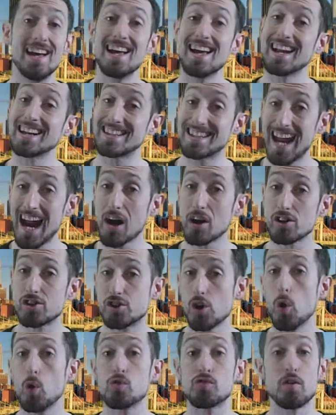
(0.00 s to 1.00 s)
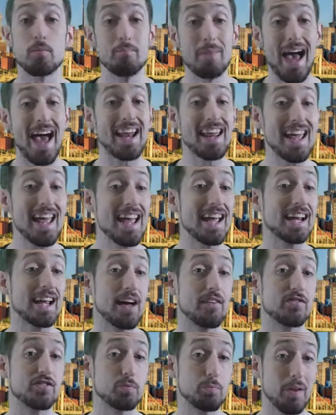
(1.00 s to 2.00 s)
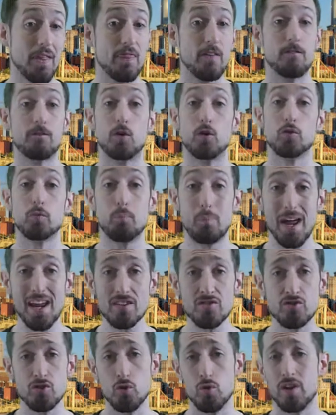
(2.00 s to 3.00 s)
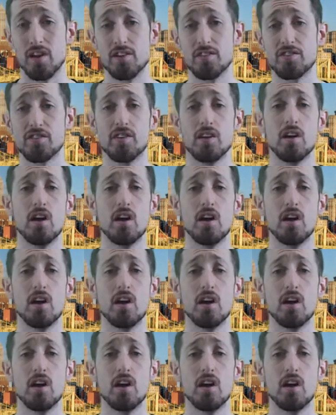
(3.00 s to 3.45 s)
and Garrett Jones and Matt Haig have split the first base duties.